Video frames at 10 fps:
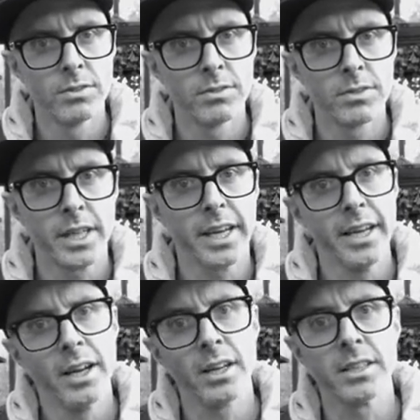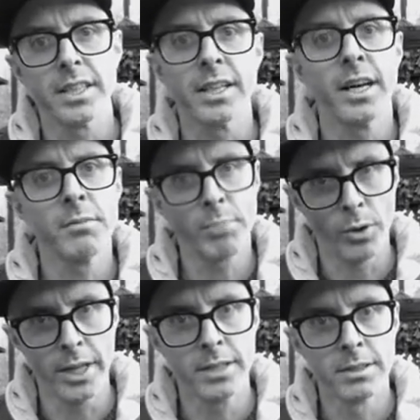that get held at
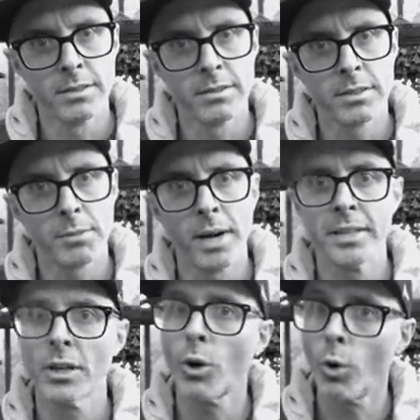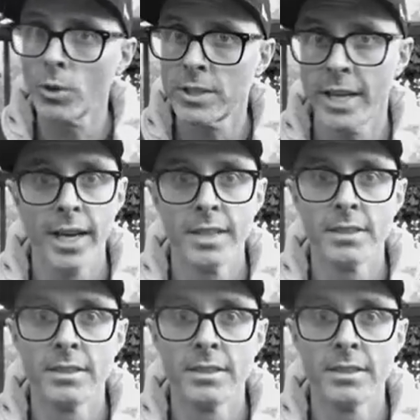gunpoint to mine the coltan